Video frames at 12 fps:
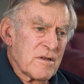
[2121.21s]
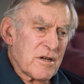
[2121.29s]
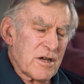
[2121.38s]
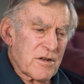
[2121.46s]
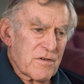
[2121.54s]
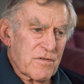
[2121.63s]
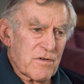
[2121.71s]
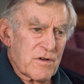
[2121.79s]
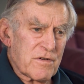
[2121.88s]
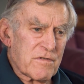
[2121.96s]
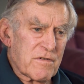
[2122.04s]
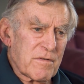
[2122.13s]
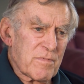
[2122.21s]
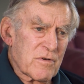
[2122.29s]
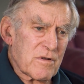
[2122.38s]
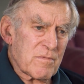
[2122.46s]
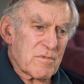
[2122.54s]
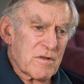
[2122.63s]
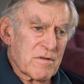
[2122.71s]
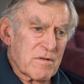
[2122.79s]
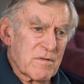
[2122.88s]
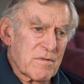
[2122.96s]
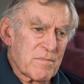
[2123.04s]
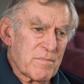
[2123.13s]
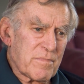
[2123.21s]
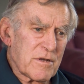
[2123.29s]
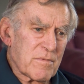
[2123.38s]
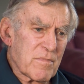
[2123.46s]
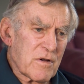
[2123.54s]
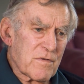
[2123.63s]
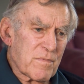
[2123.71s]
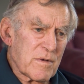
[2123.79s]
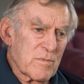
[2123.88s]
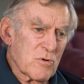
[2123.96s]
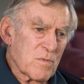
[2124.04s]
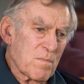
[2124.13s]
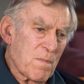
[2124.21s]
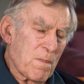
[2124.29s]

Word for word: had a sidestep on him that beat most people.